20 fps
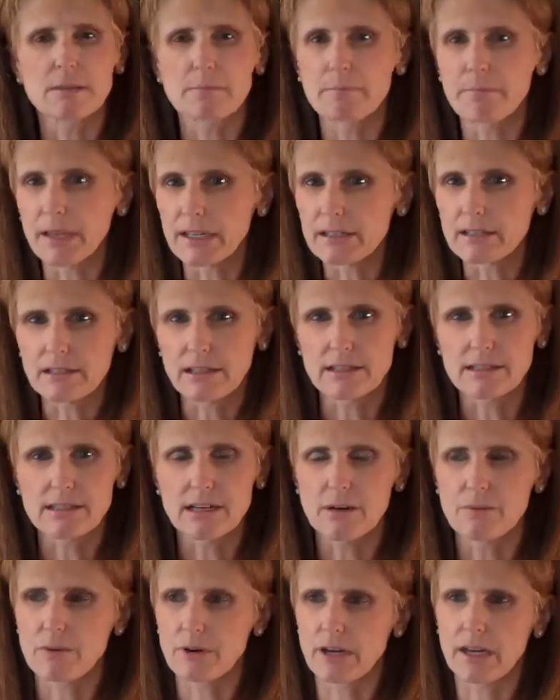because the bentonite's
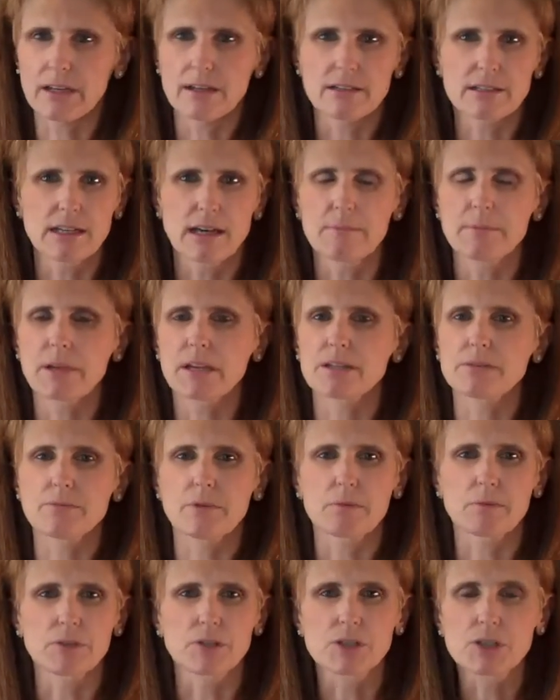not working. It's not because
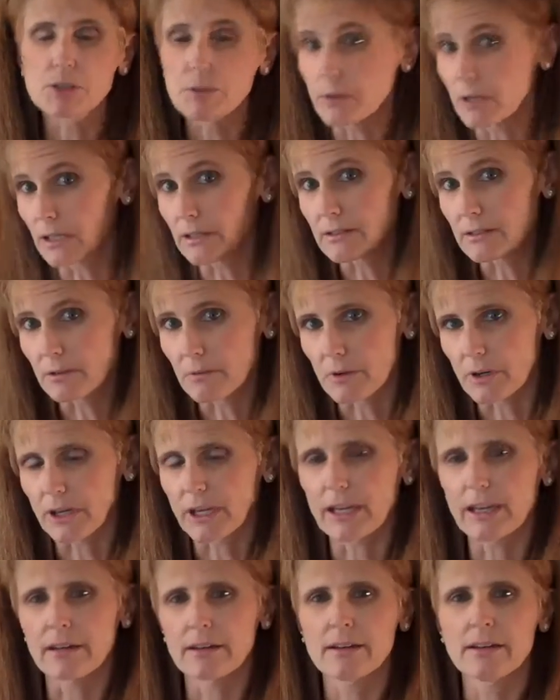what we're doing isn't
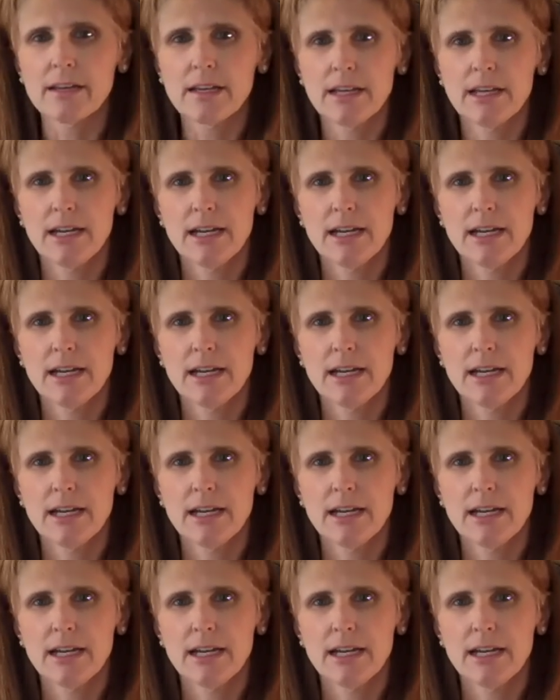working.